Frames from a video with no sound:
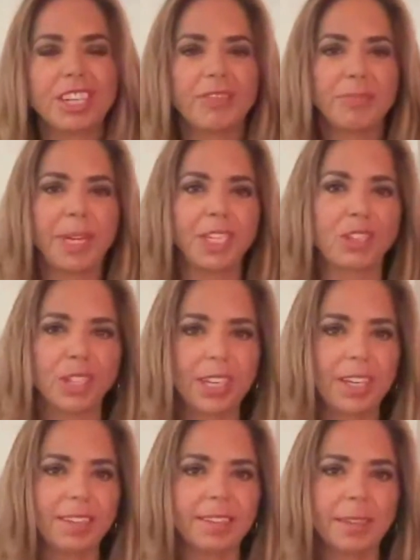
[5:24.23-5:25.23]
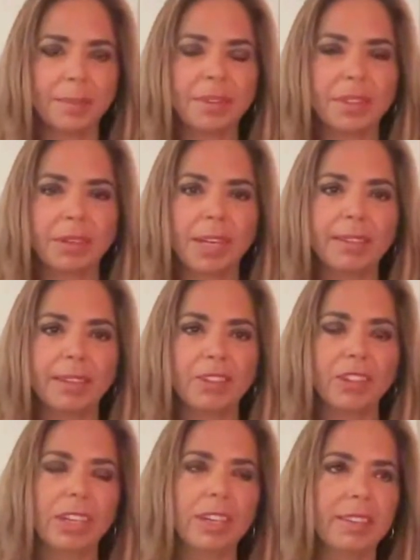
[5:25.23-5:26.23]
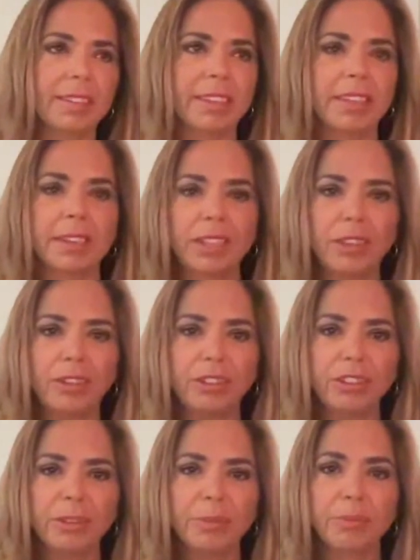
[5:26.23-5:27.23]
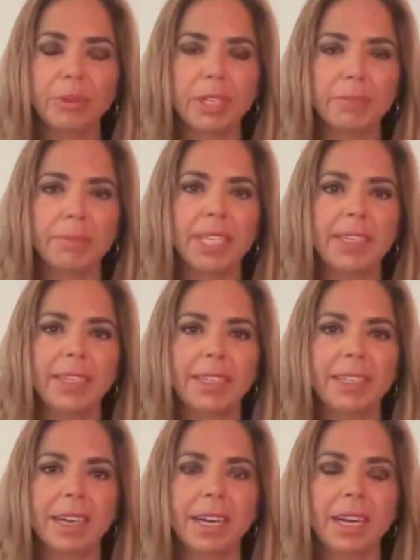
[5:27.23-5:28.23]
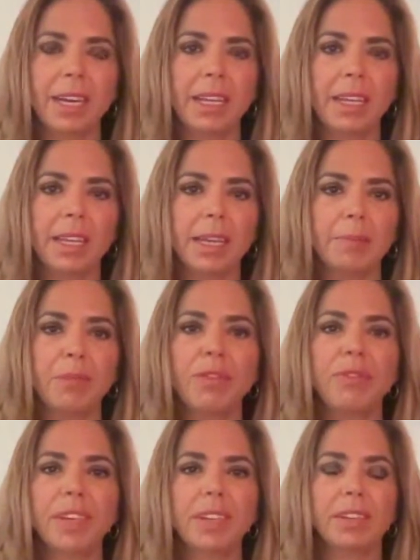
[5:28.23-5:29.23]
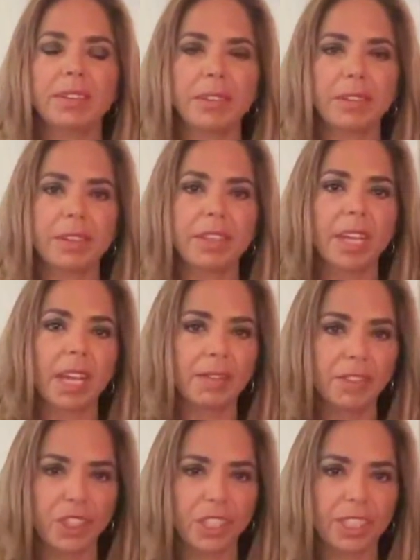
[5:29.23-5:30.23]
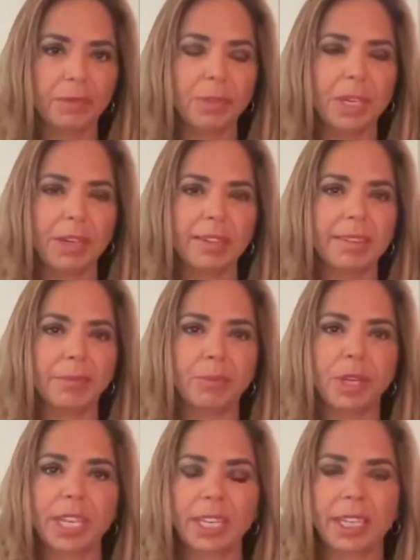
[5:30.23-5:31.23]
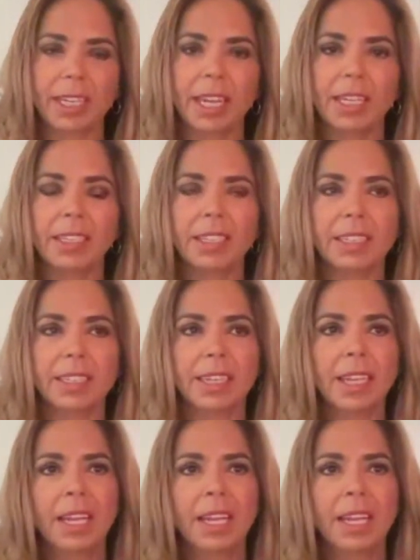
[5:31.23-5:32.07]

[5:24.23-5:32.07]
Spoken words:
of my journalism. So, as a journalist in news and print media, I moved into television when I was working in London.